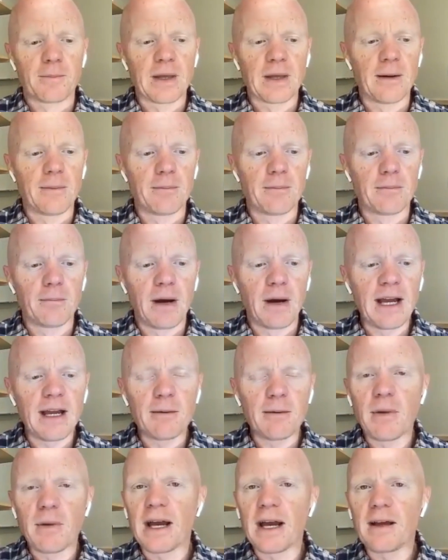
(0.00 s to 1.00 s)

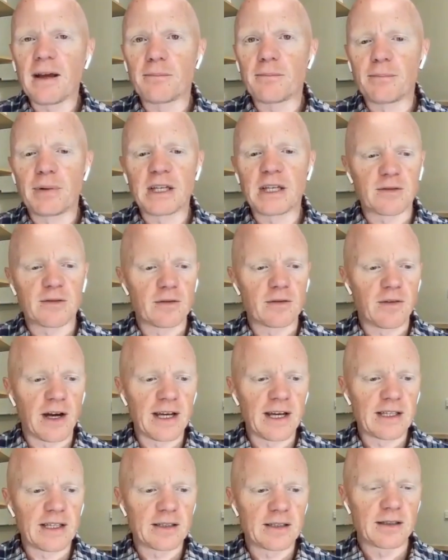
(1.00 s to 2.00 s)
my piece of
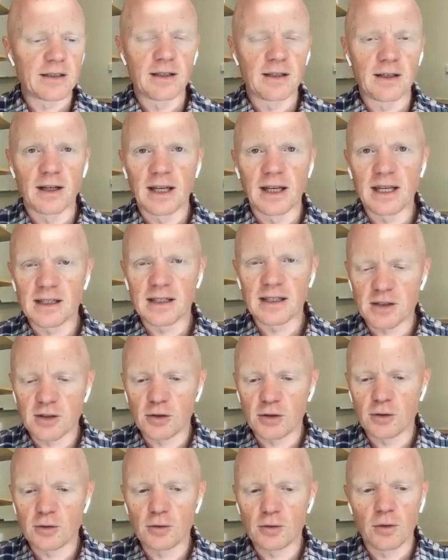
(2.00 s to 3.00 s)
advice is
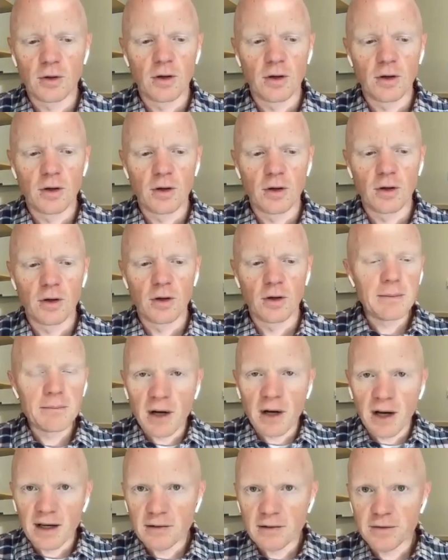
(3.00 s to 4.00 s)
to be
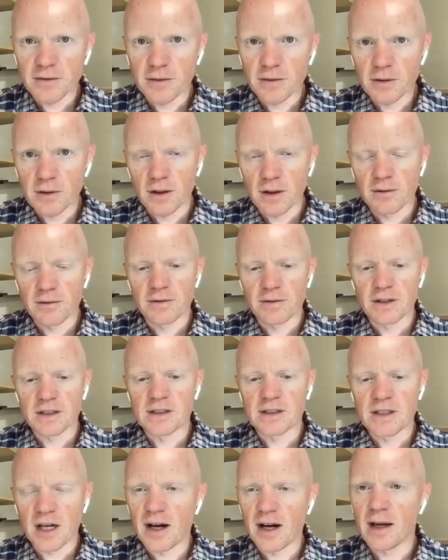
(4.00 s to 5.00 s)
mindful of the
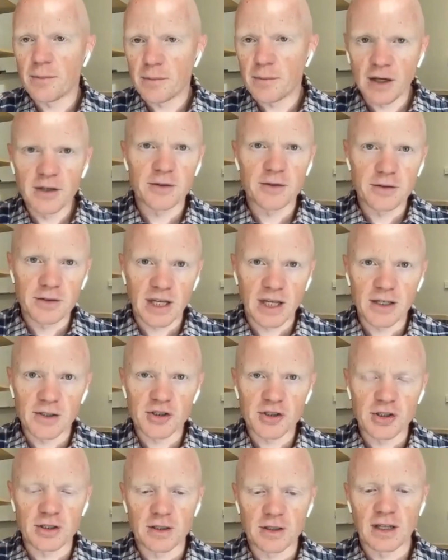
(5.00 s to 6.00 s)
time under
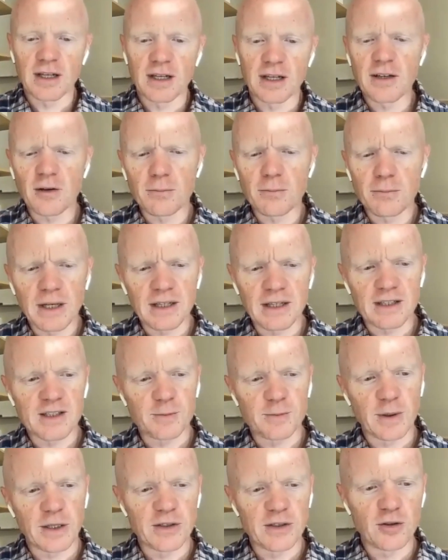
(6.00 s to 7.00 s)
tension. And I don't mean to
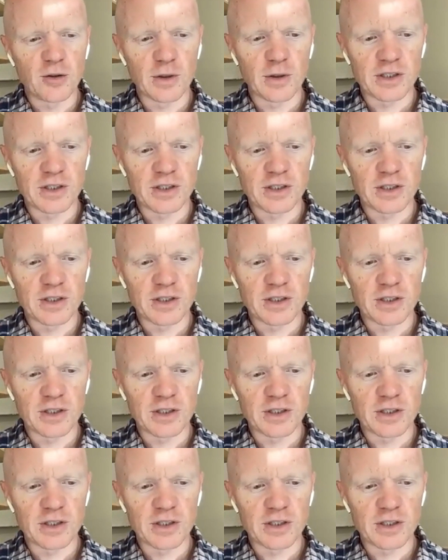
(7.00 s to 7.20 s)
spend too